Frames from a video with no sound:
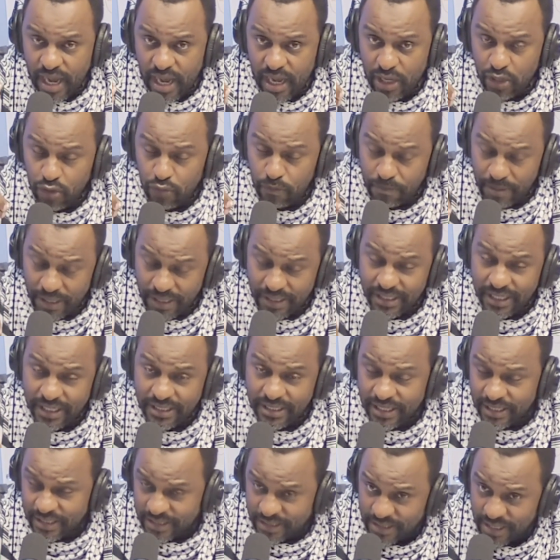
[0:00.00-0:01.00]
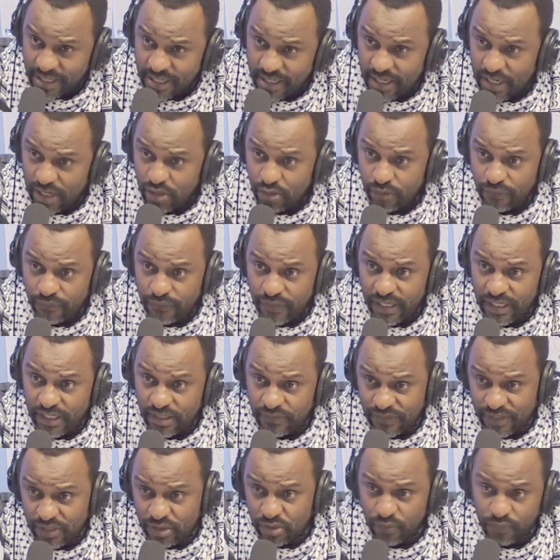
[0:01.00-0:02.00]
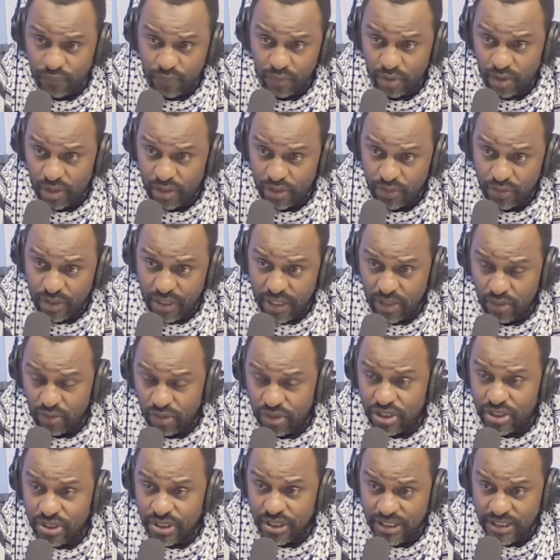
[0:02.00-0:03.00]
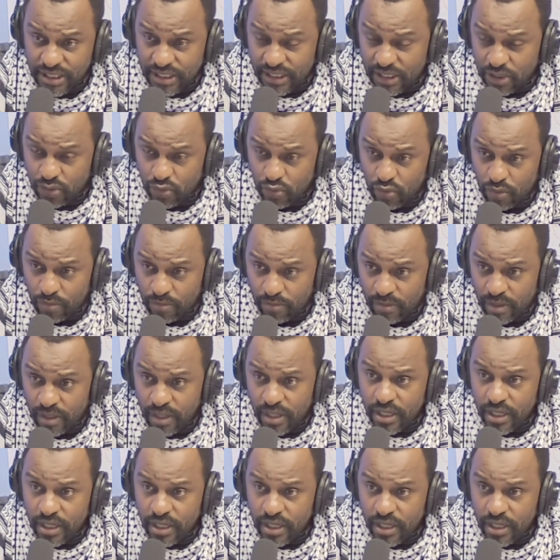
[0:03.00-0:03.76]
You build that hacienda in your village. First of all, you cannot rent that home.